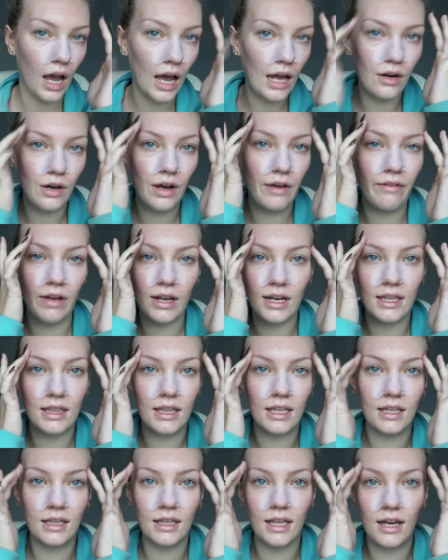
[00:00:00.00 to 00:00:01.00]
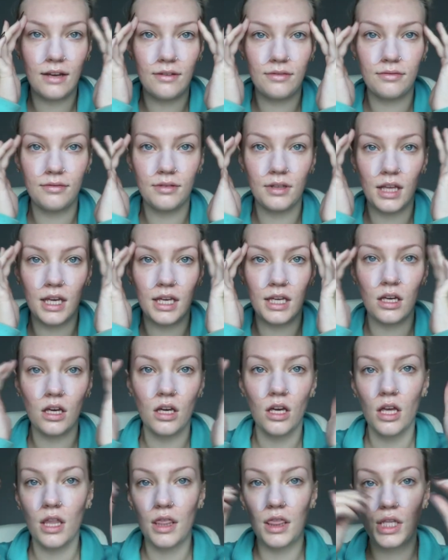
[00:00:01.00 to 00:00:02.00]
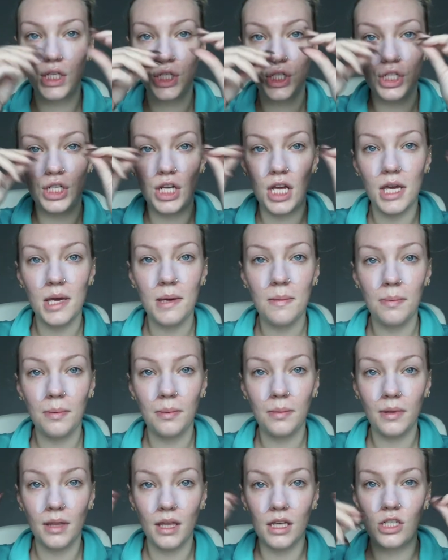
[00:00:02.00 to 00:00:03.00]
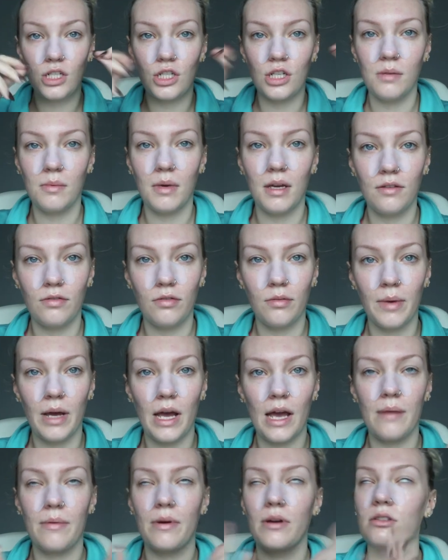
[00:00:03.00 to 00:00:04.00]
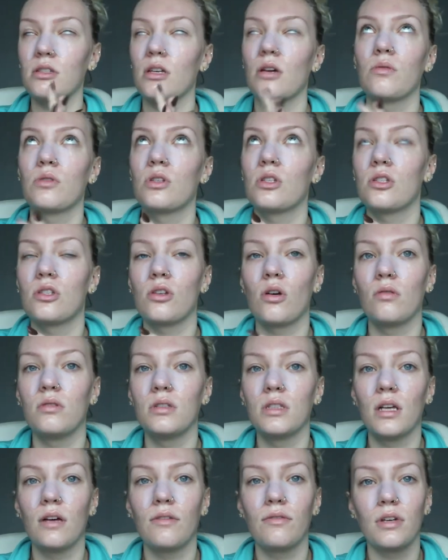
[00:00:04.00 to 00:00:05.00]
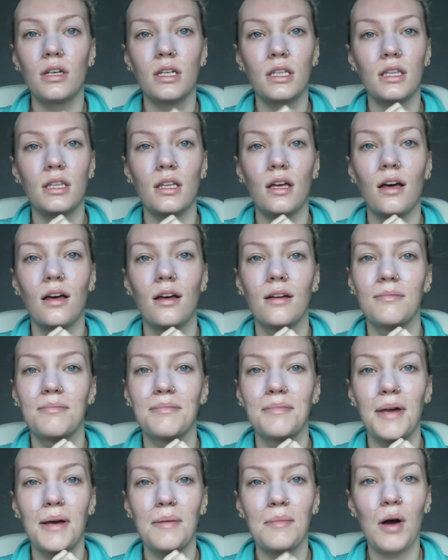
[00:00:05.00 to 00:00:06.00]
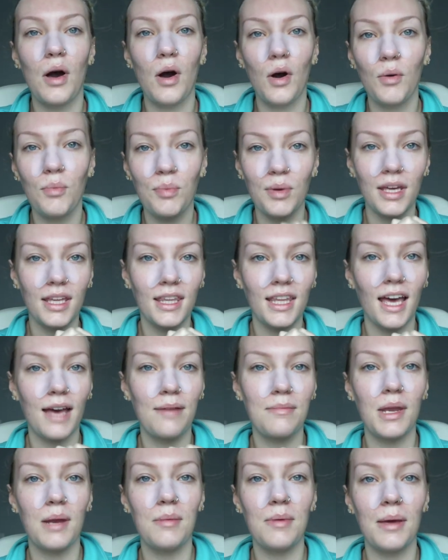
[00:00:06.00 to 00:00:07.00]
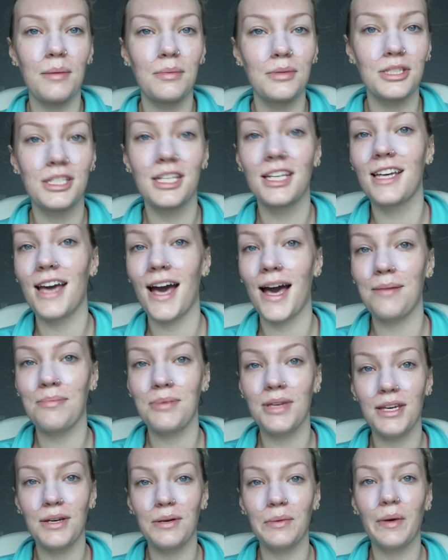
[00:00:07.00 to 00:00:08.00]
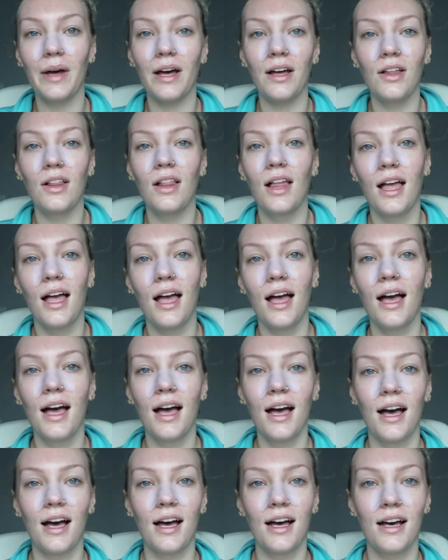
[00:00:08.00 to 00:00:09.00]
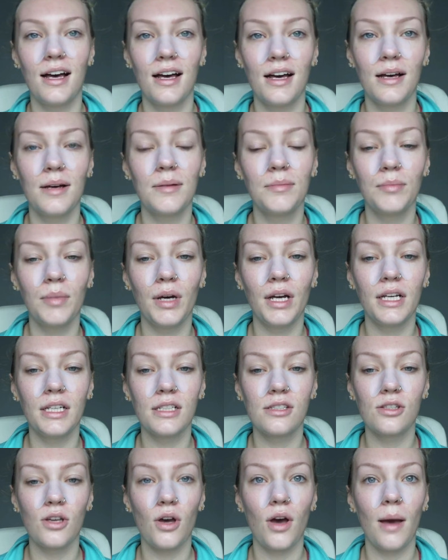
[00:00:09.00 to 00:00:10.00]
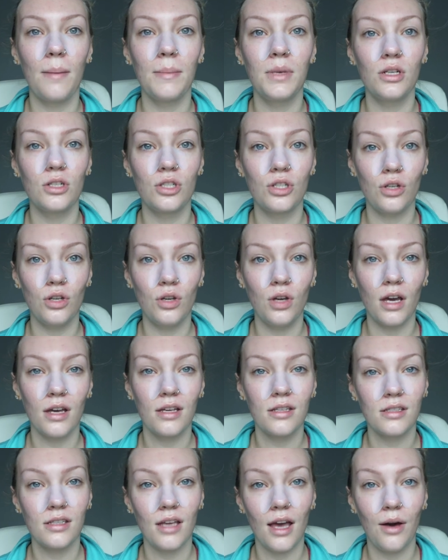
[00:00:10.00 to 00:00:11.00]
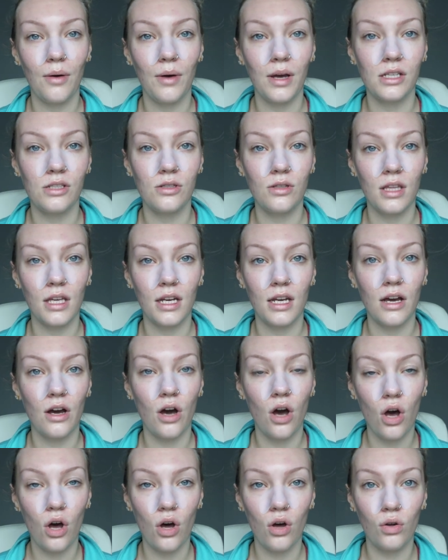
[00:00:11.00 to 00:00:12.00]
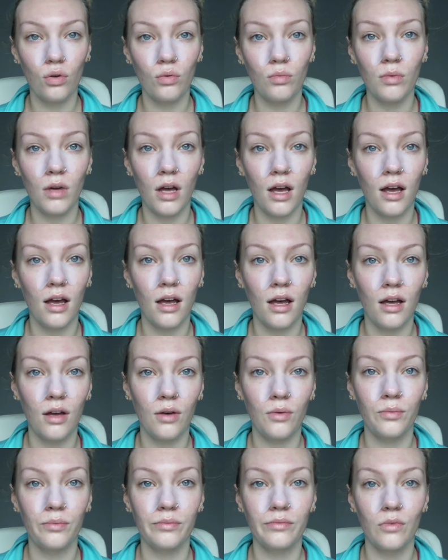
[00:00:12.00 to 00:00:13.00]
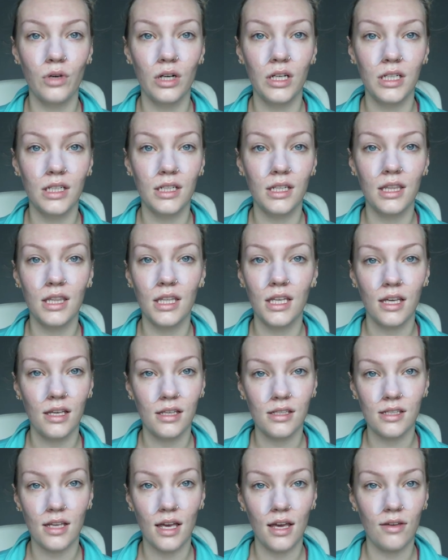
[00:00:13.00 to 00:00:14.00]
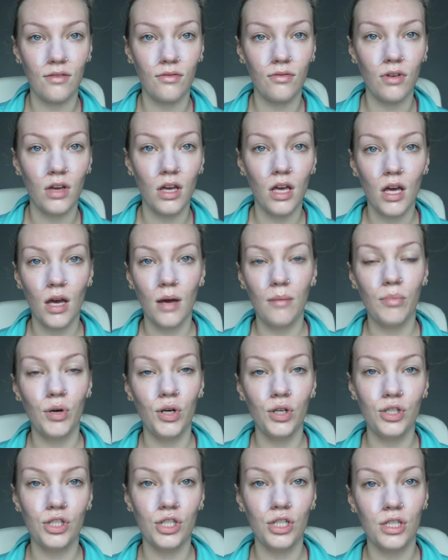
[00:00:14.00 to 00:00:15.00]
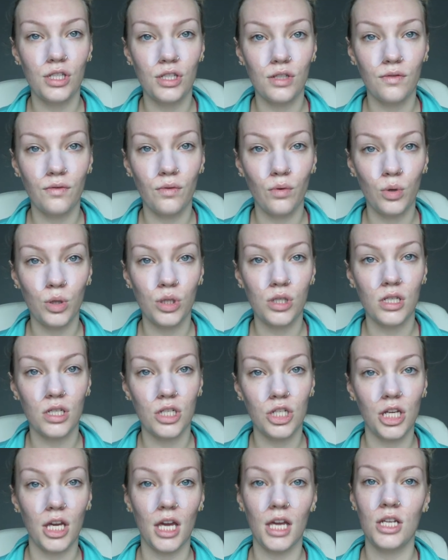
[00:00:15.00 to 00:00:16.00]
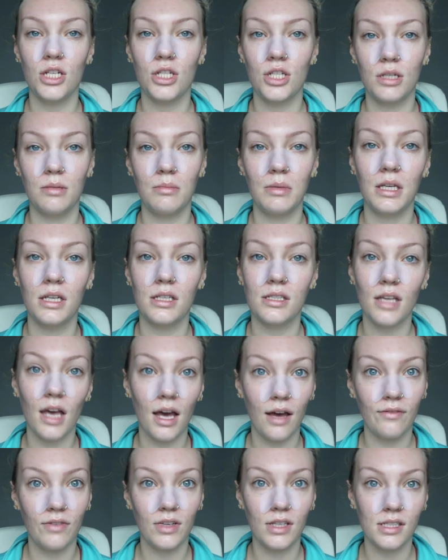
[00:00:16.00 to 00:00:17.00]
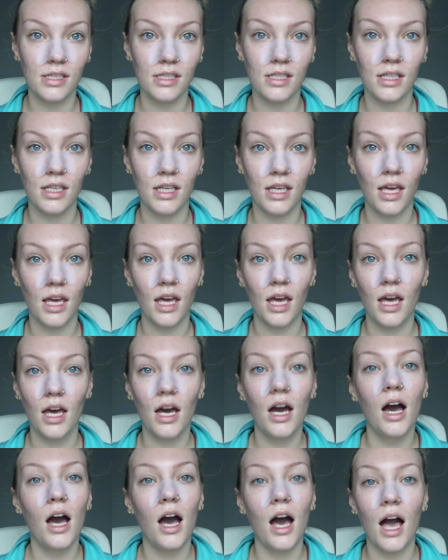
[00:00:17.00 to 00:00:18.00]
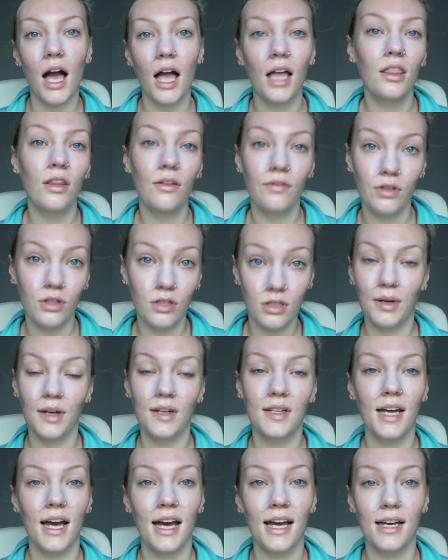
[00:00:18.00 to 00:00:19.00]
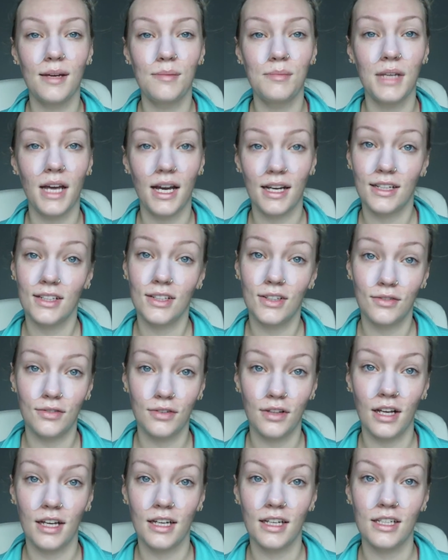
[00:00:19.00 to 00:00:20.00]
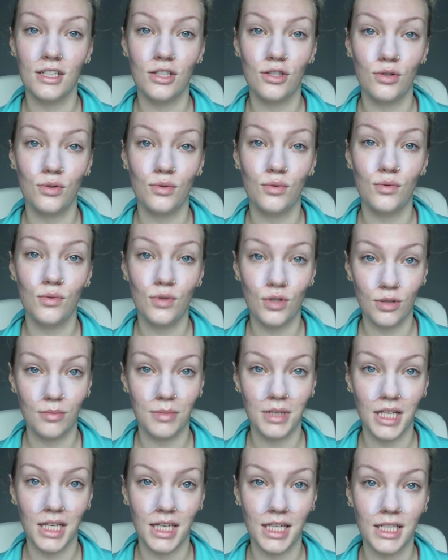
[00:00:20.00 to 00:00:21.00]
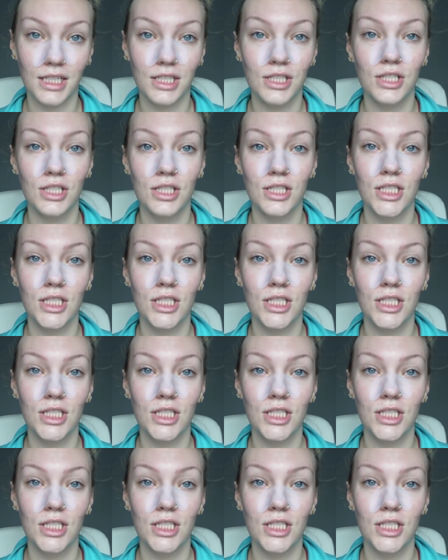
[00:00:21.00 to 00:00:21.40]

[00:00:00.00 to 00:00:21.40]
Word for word: I don't have anything left like the shape that she made for my eyebrows I was so in love with um I'm hoping that I'm gonna be able to copy it well uh, but so I'm going to show you guys how I do that at home, uh, what things I've purchased for such occasion because obviously I love you, but I'm not going to fly to Germany